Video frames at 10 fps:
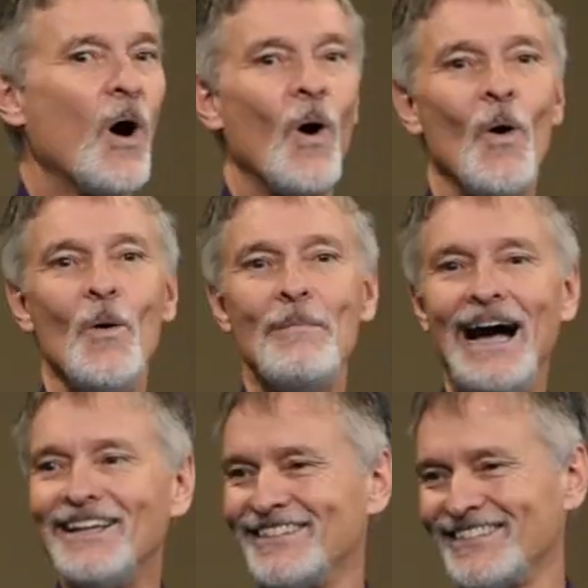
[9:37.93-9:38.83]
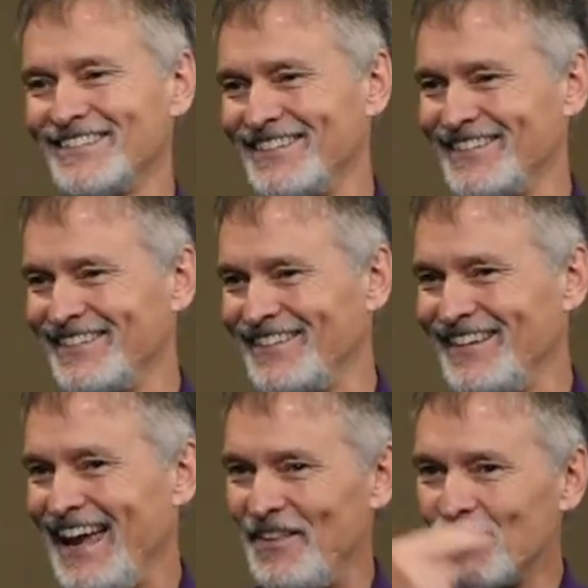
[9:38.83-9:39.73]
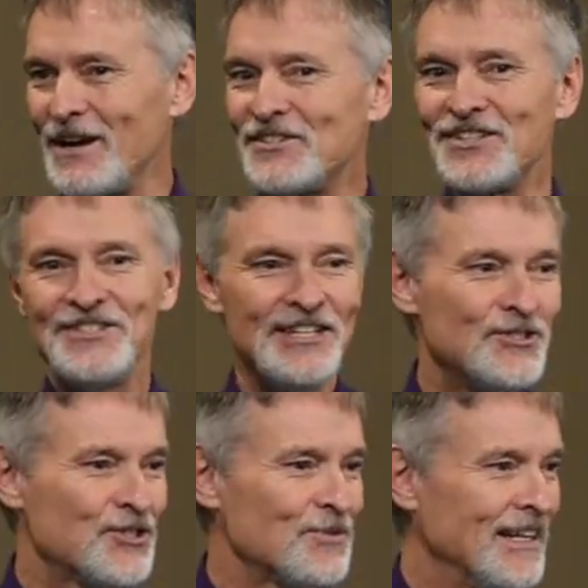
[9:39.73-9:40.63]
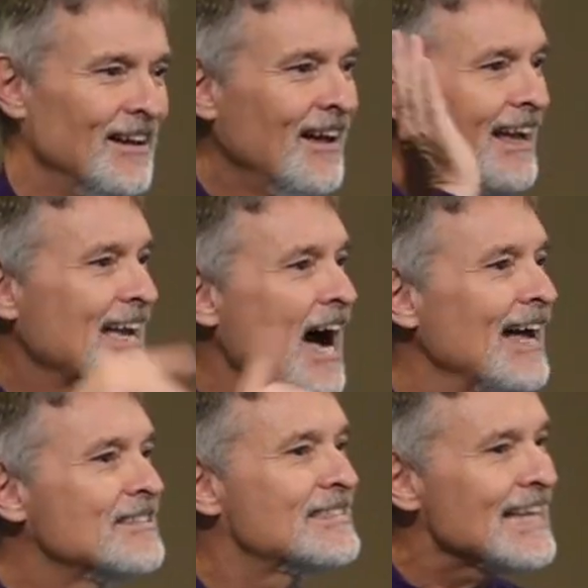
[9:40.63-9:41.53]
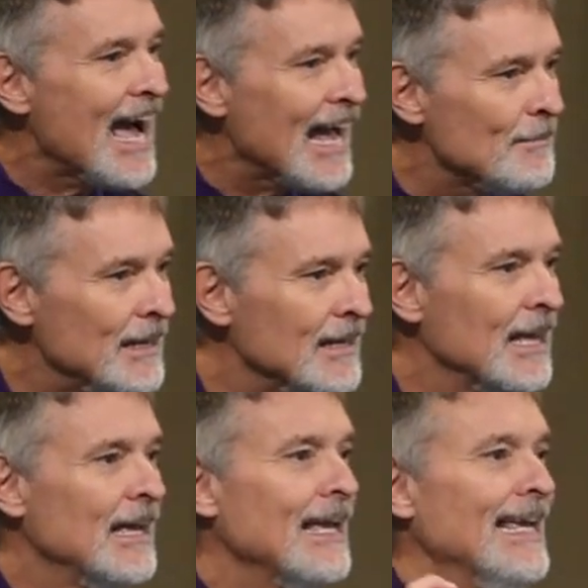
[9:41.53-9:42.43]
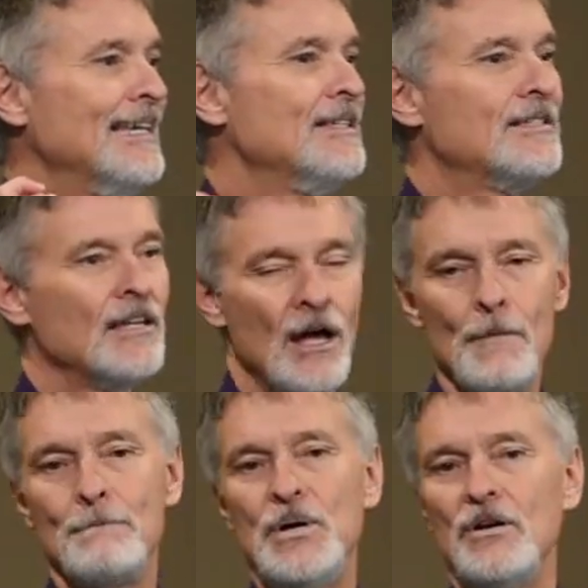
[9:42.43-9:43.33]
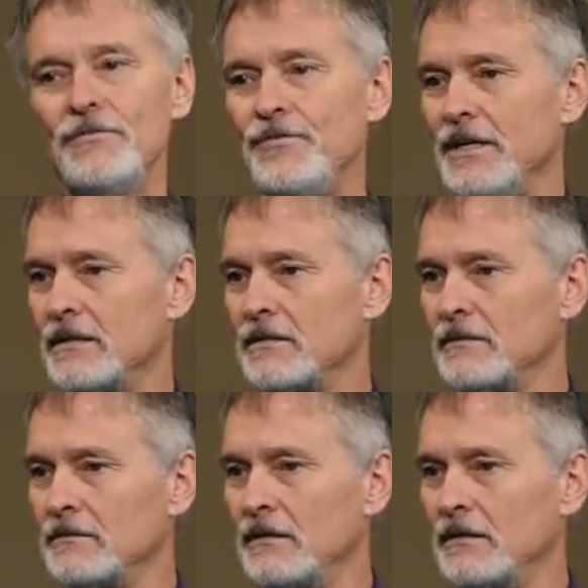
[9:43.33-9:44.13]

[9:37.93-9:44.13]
Oh my. And the rest is history. God's timing is perfect.